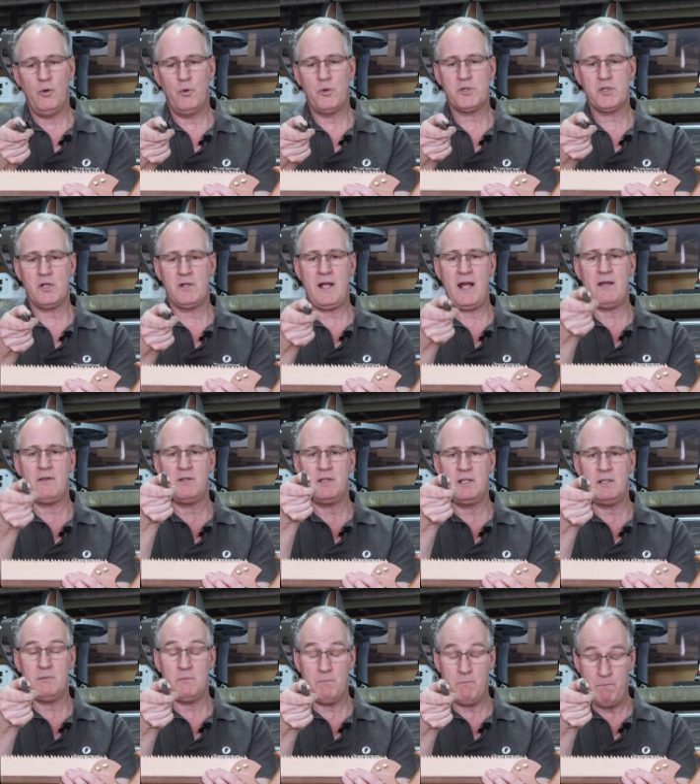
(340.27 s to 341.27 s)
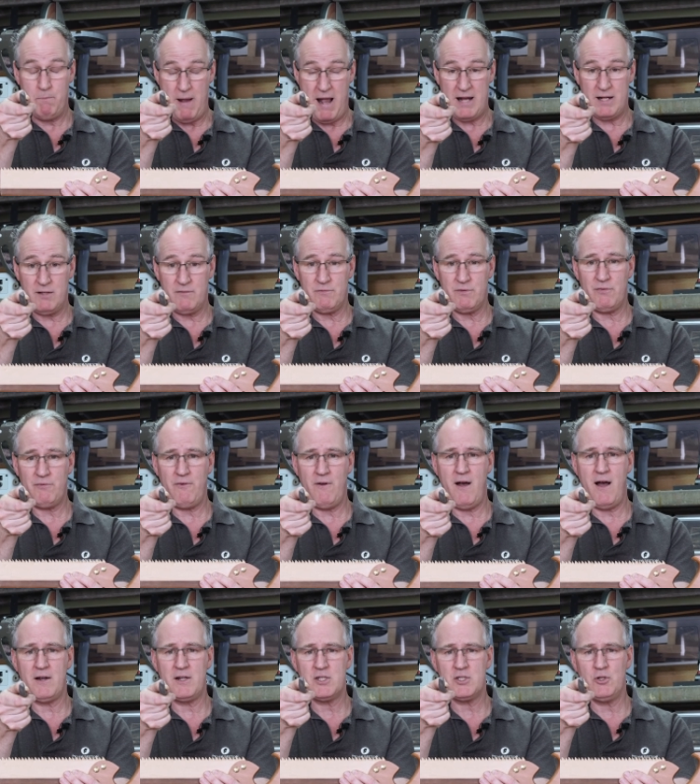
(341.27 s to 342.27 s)
Also now, the back of the
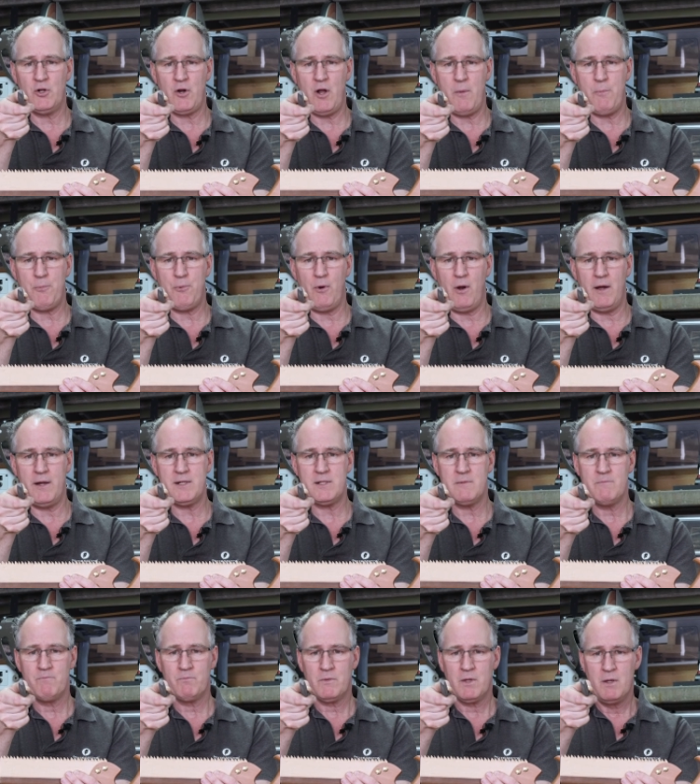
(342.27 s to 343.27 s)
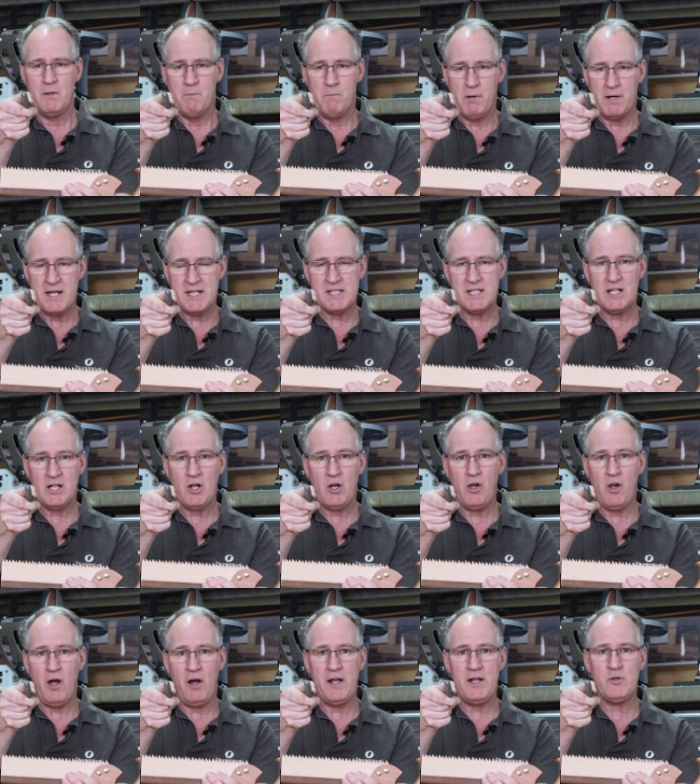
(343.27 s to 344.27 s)
file is not upright, but it's
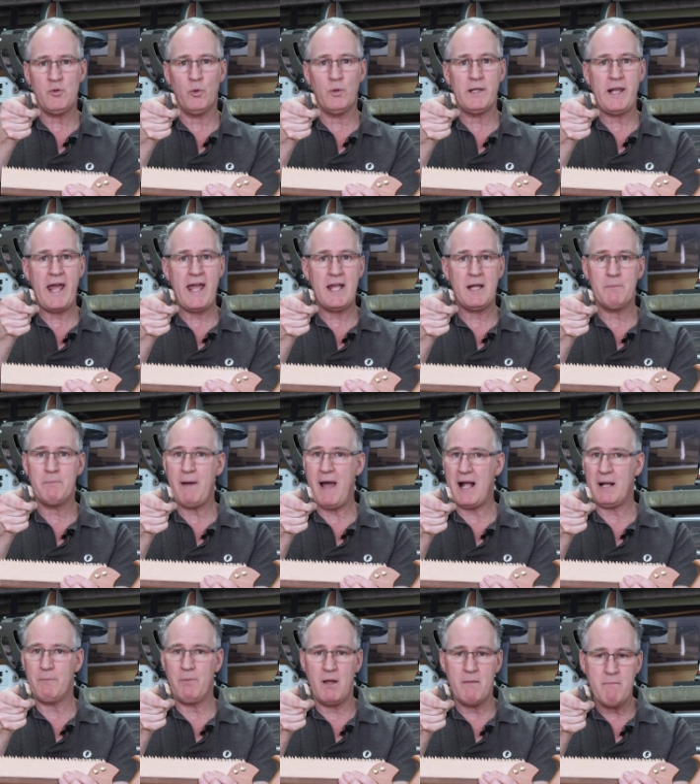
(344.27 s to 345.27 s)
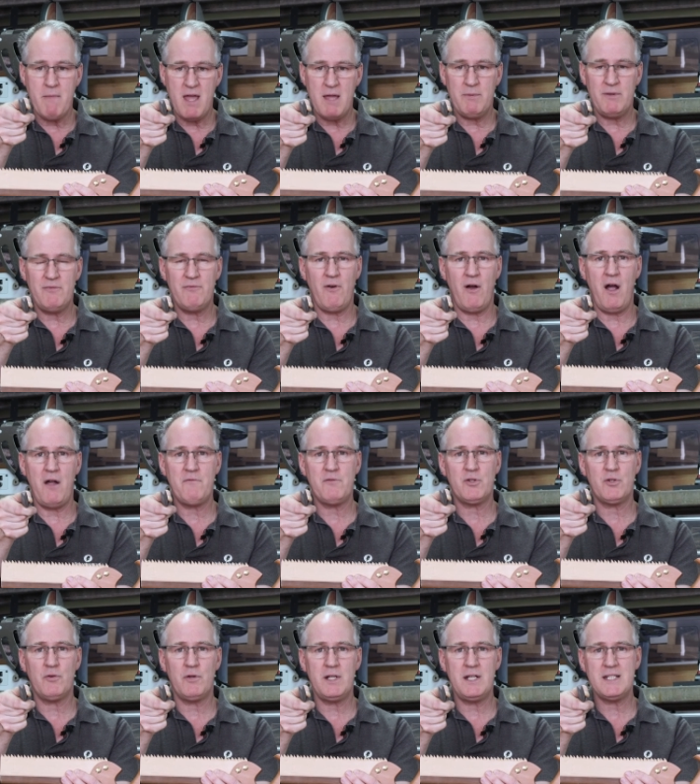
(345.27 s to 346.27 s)
inclined or laying back by maybe 5
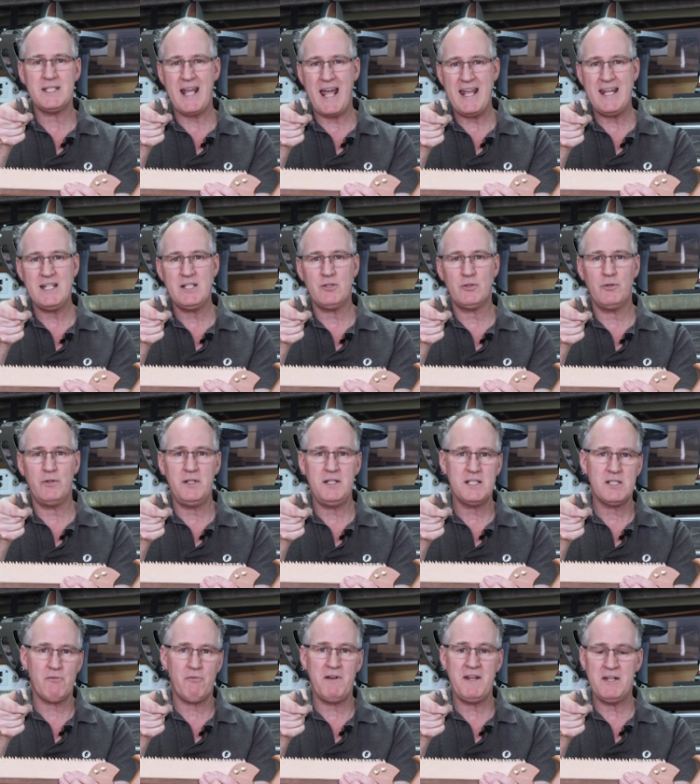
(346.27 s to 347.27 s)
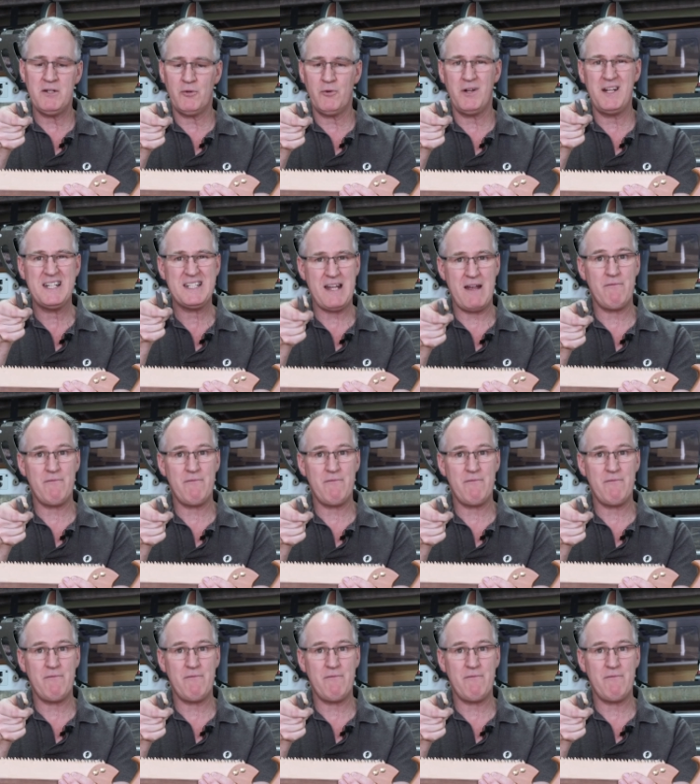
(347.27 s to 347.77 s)
degrees, 8 degrees, 3 degrees.